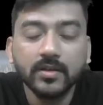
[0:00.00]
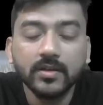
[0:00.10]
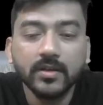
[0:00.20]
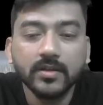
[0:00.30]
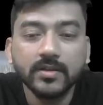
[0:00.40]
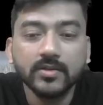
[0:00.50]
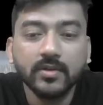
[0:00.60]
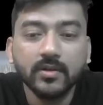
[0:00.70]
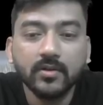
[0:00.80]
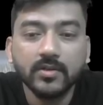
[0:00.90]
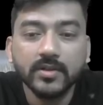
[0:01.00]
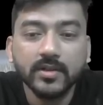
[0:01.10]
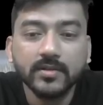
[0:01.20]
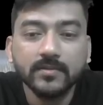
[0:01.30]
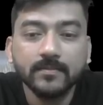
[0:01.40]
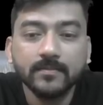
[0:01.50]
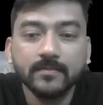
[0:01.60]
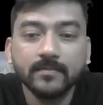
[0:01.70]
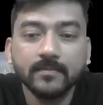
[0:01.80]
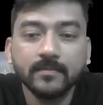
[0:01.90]
x square cos nx
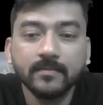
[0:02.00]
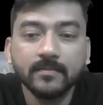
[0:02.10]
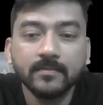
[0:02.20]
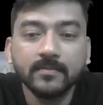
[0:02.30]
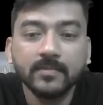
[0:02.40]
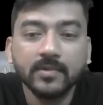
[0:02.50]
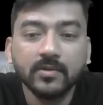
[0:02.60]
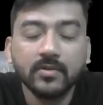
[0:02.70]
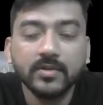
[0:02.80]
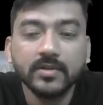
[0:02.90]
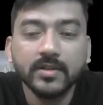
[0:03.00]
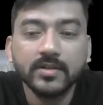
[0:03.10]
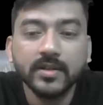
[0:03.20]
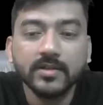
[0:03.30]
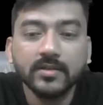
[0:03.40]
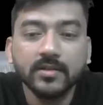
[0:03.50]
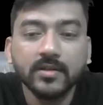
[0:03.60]
dx.